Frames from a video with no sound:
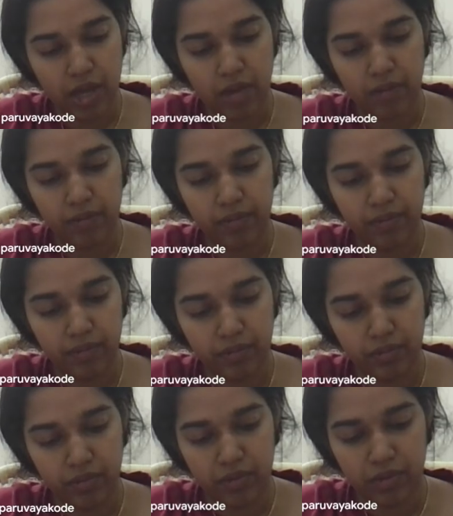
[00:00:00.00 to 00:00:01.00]
Yeah.
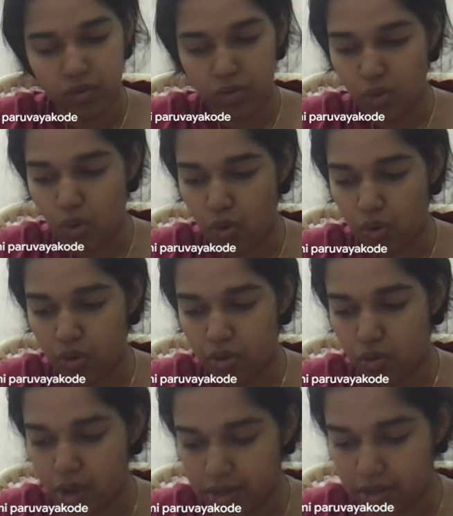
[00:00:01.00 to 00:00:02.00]
So
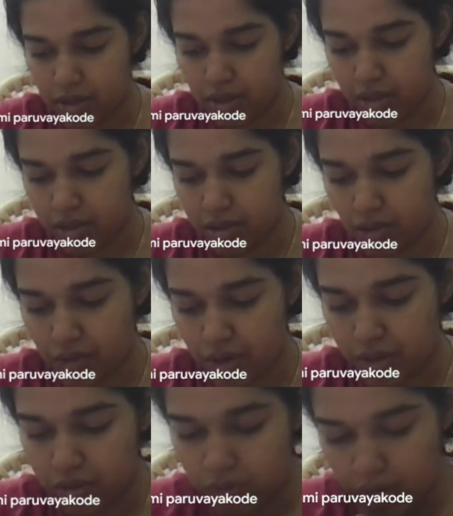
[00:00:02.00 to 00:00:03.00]
the question is, the
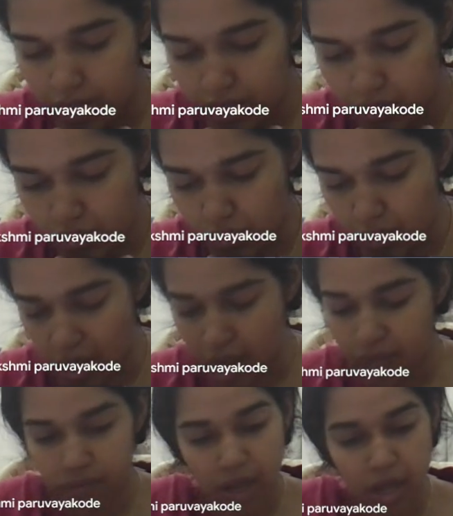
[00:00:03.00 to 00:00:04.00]
first one is you
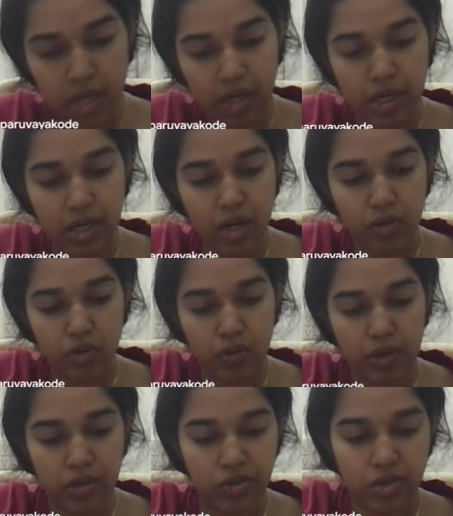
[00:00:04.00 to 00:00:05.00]
have, I'll read out the
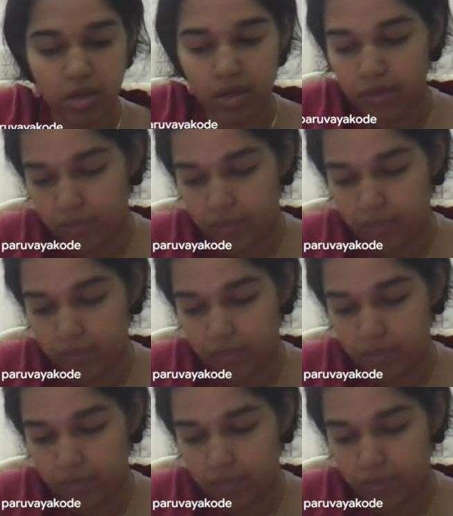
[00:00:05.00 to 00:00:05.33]
question.